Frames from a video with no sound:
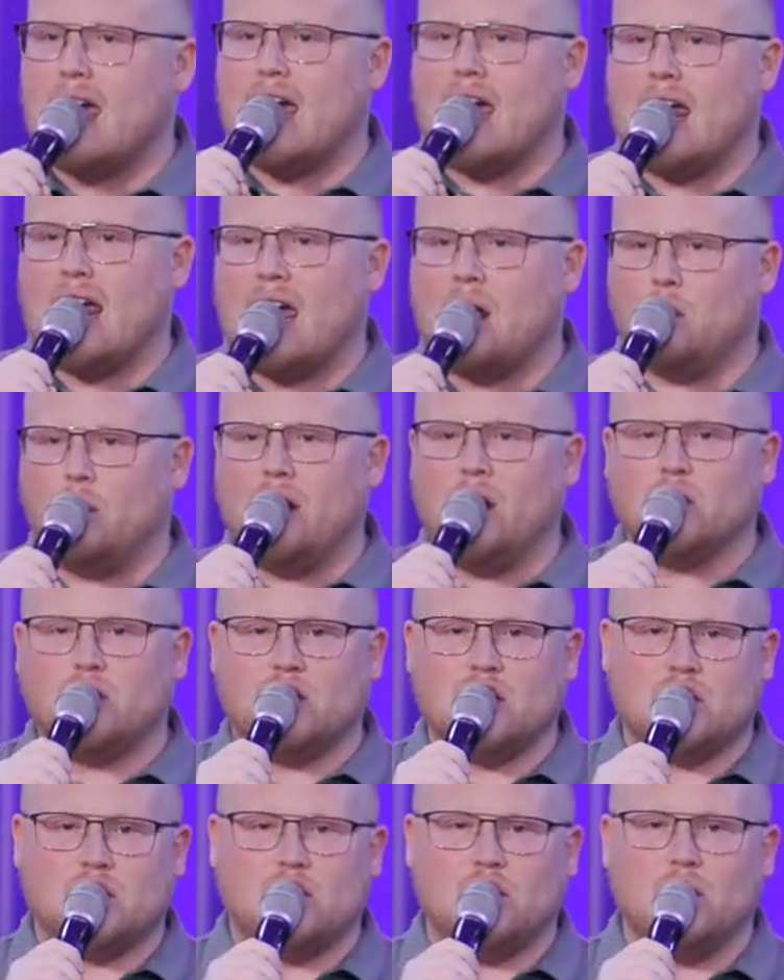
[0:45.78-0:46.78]
And, and we
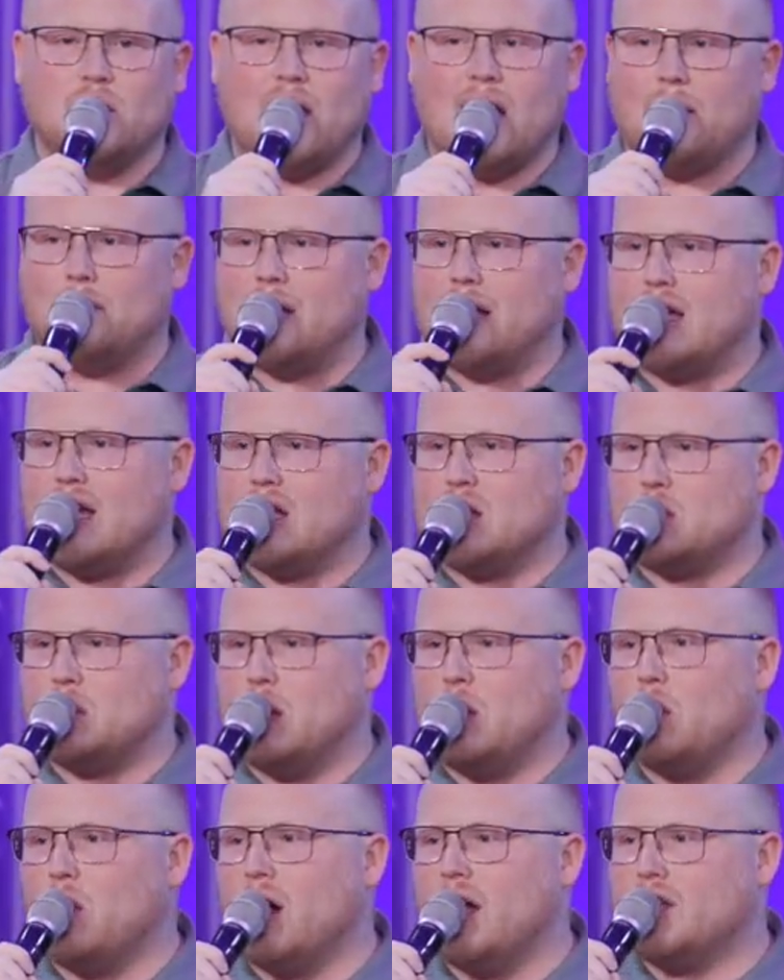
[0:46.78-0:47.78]
don't just do that
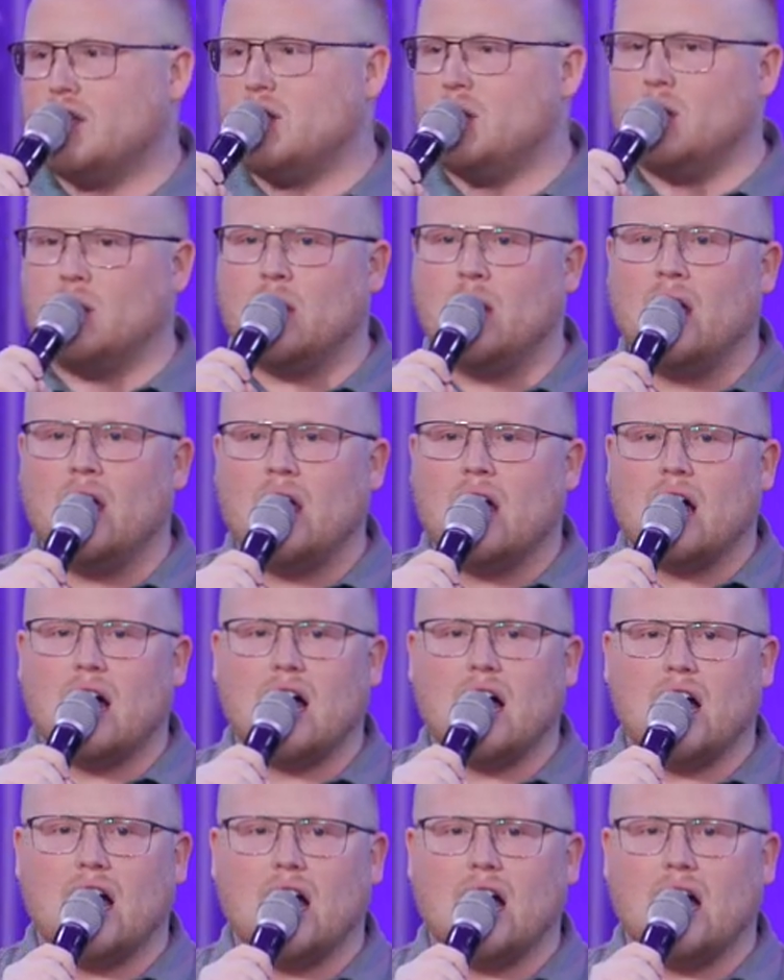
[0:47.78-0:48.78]
because we want to
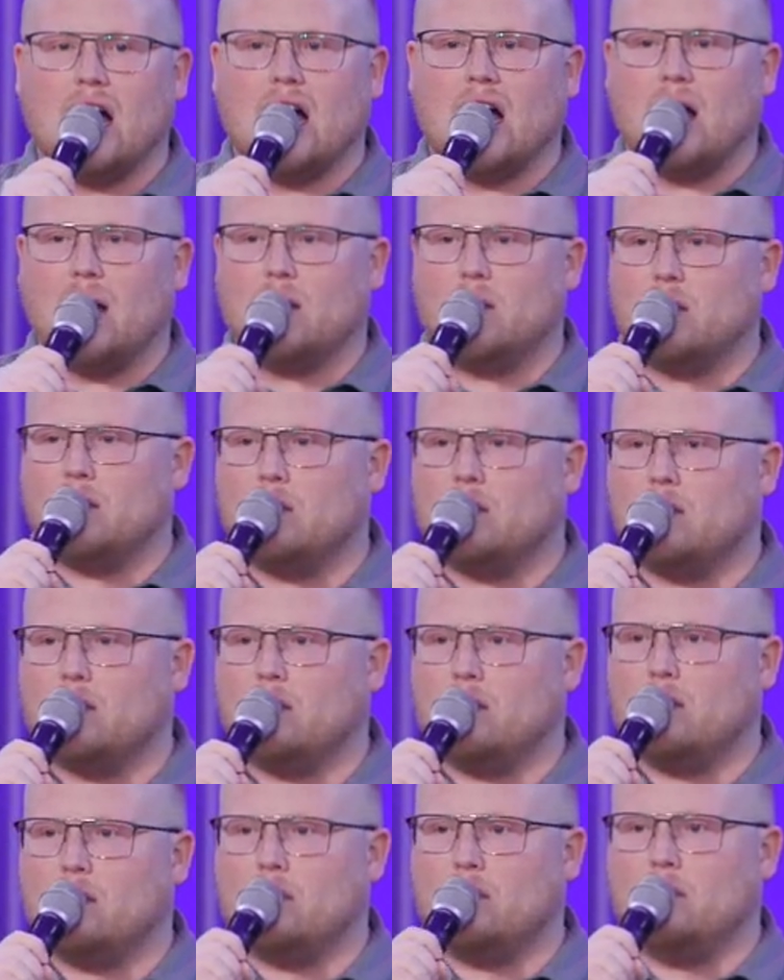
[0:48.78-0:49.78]
uh, uh,
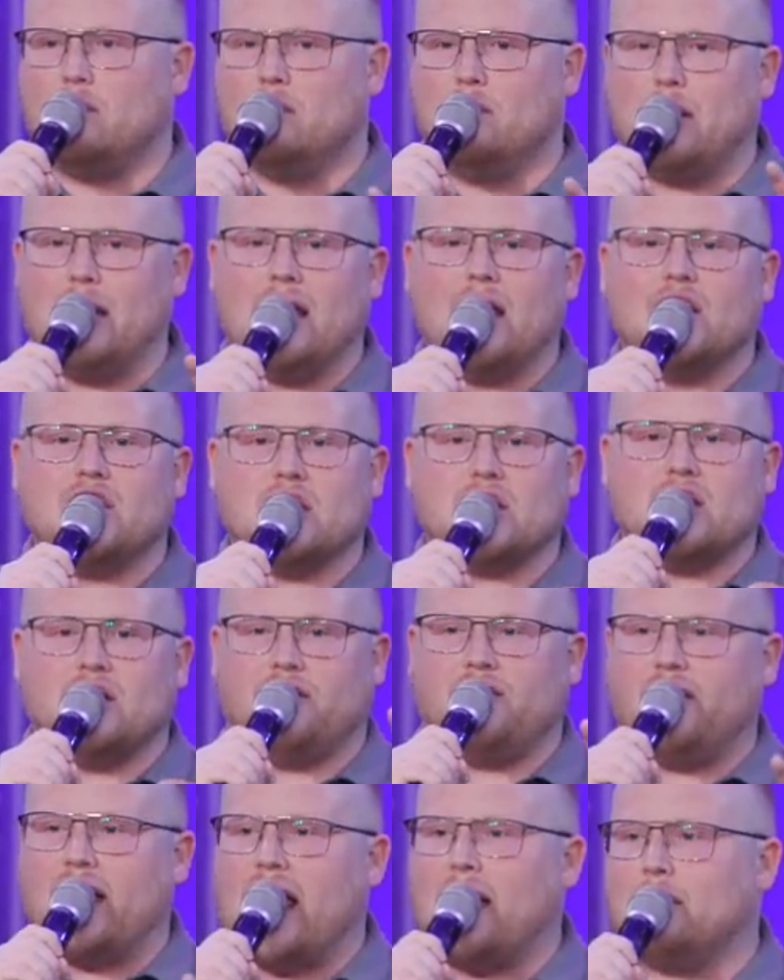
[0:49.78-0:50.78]
be
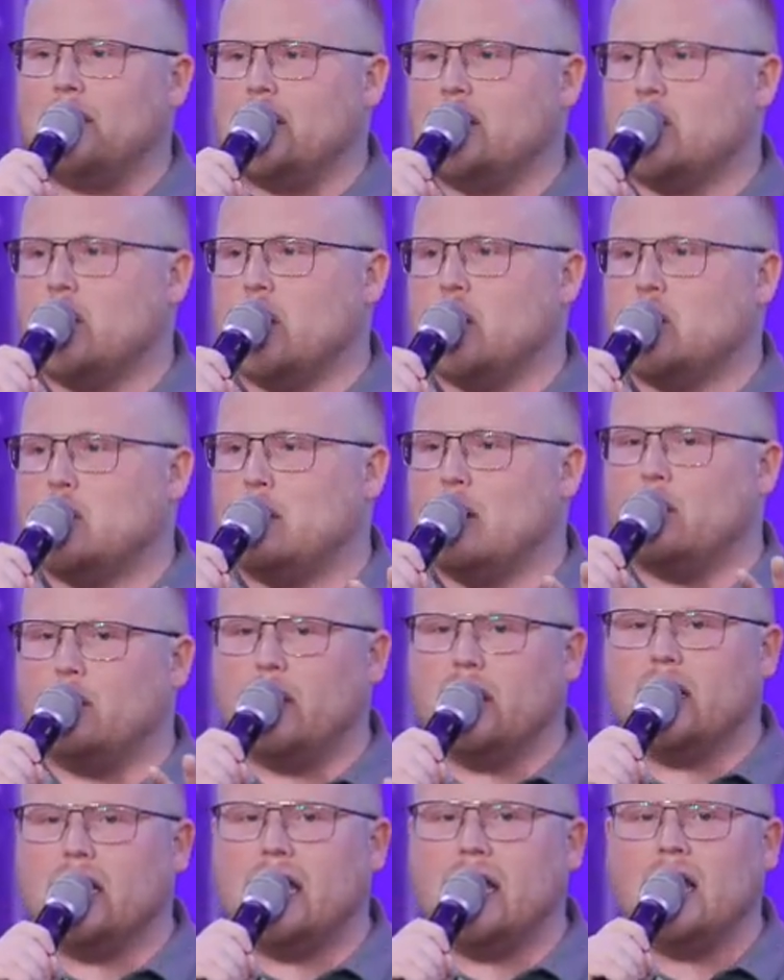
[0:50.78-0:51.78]
just a family church,
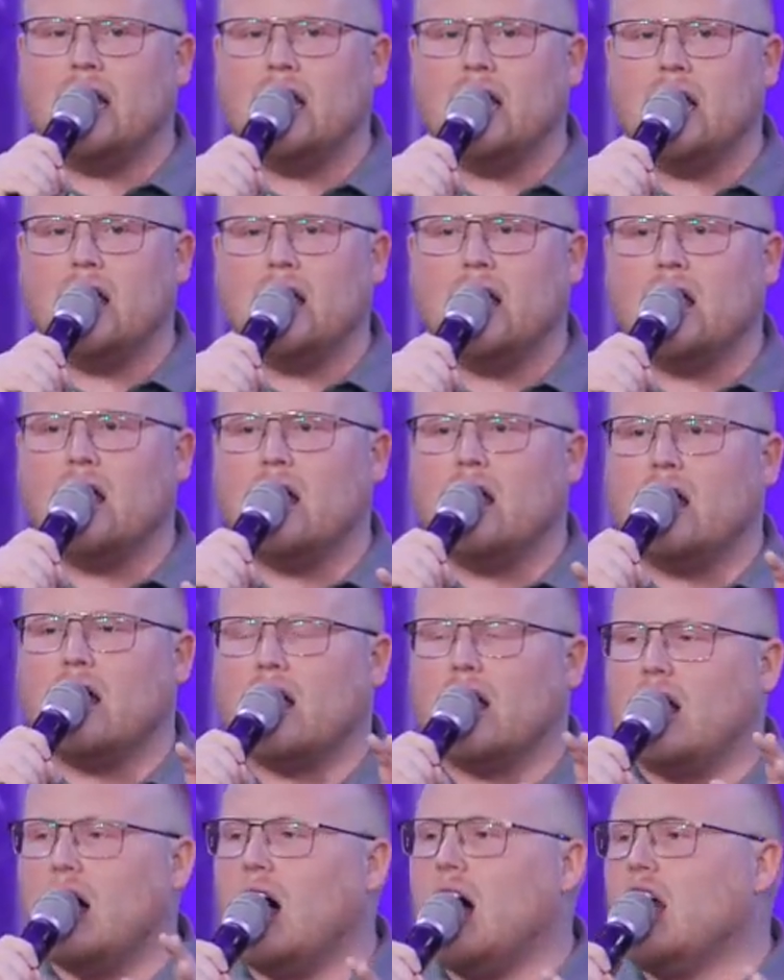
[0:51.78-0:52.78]
but really
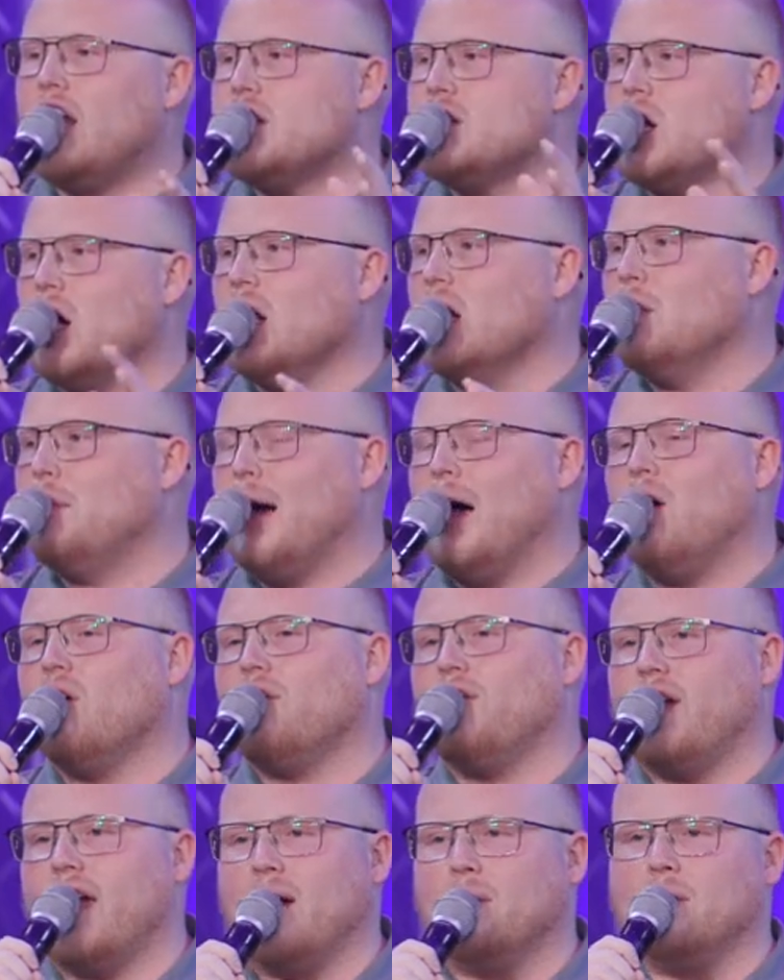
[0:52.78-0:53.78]
God is all
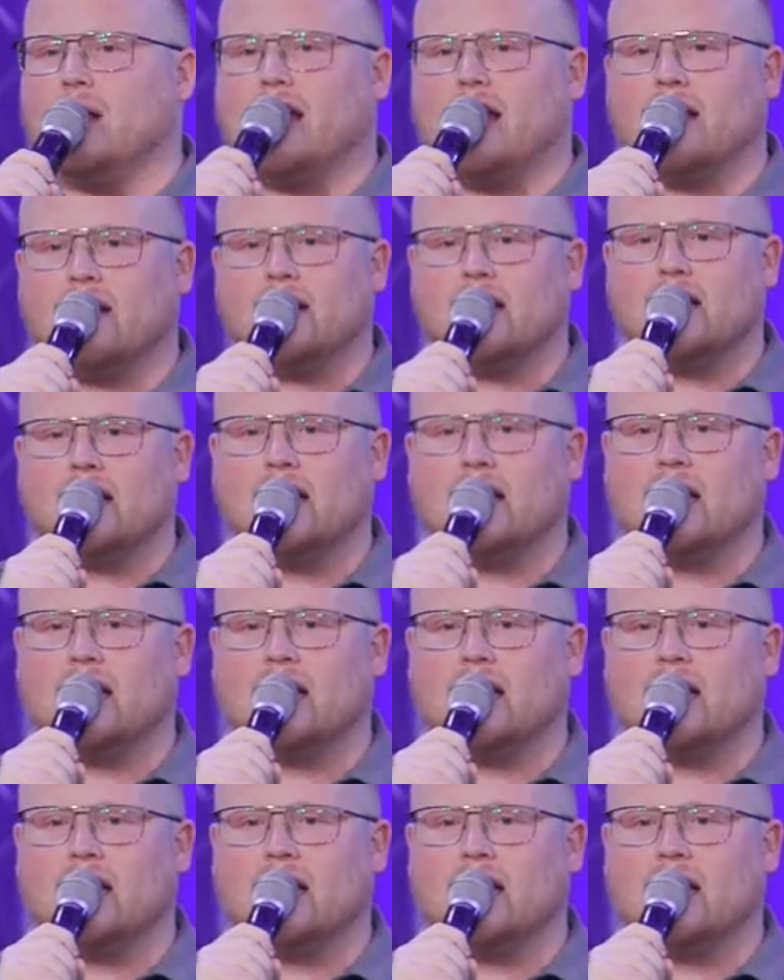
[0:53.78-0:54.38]
about family.